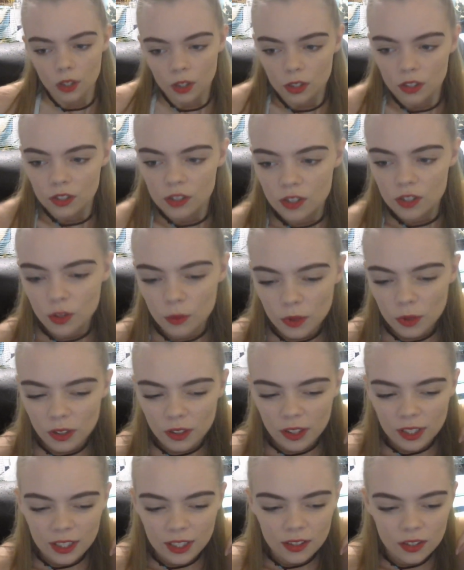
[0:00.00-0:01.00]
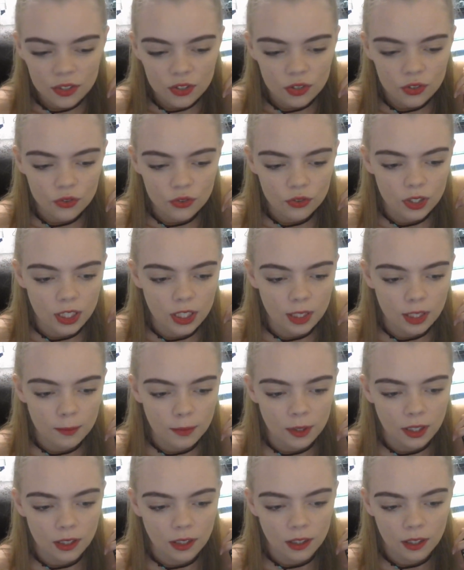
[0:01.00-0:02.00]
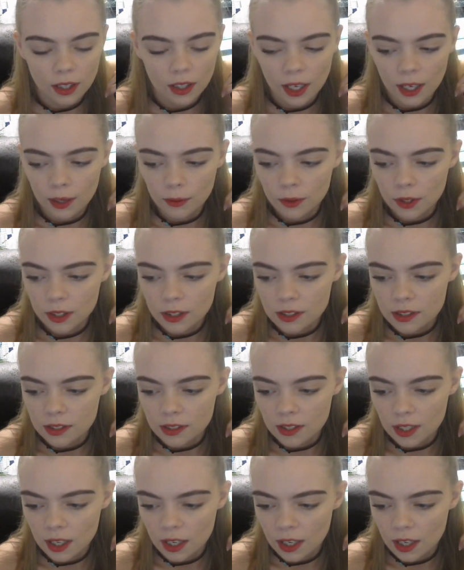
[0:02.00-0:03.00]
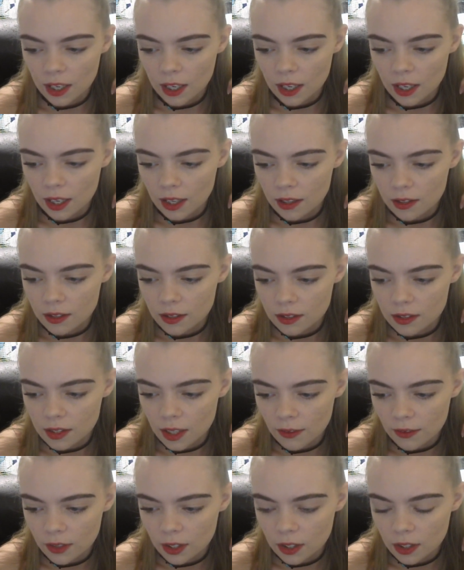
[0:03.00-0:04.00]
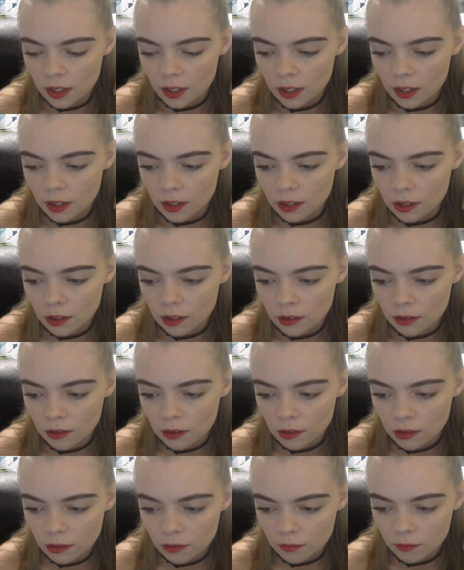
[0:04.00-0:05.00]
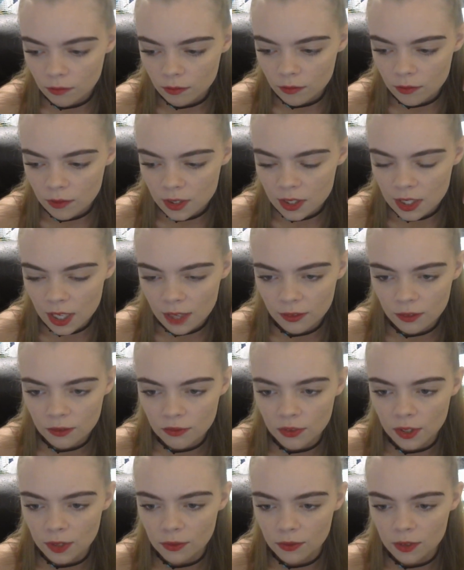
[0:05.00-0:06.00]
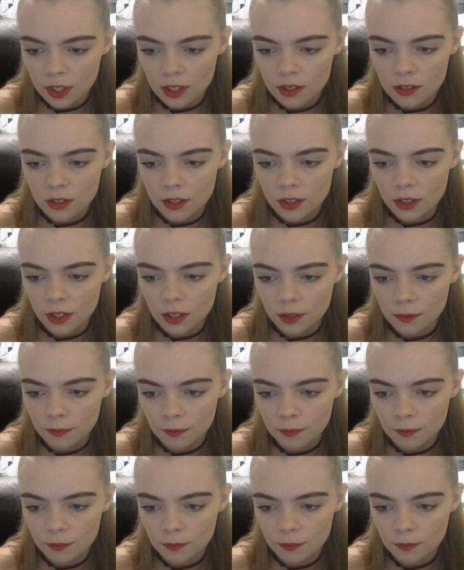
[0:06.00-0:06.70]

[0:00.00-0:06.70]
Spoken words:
So we'll end the stream. I want to say 7:50 is good.